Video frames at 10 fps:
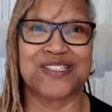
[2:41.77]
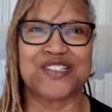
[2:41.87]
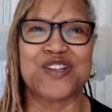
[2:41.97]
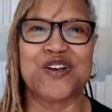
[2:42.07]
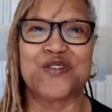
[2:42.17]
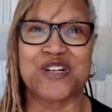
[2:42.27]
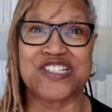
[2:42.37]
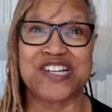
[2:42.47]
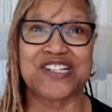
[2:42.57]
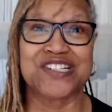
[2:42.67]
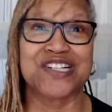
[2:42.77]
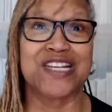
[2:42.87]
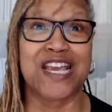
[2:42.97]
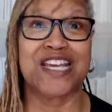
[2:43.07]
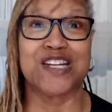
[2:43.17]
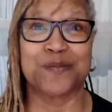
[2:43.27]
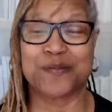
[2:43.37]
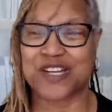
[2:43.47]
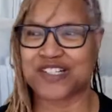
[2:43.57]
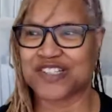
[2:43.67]
So rejection and
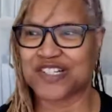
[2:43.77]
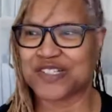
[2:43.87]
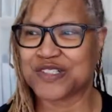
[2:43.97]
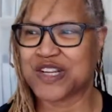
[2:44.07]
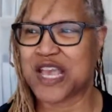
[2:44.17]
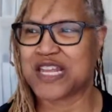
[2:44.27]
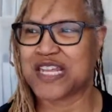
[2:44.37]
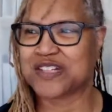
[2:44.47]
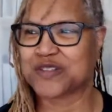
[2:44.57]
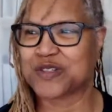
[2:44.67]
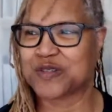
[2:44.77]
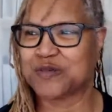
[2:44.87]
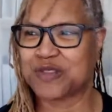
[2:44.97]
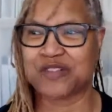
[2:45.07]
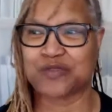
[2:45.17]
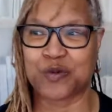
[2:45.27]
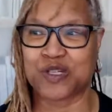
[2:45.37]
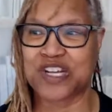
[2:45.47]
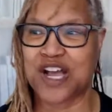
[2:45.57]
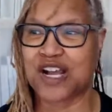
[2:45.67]
objection, and that's what
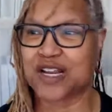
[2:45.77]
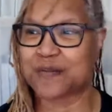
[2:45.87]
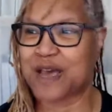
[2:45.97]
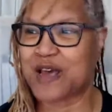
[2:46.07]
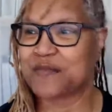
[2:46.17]
we're talking about.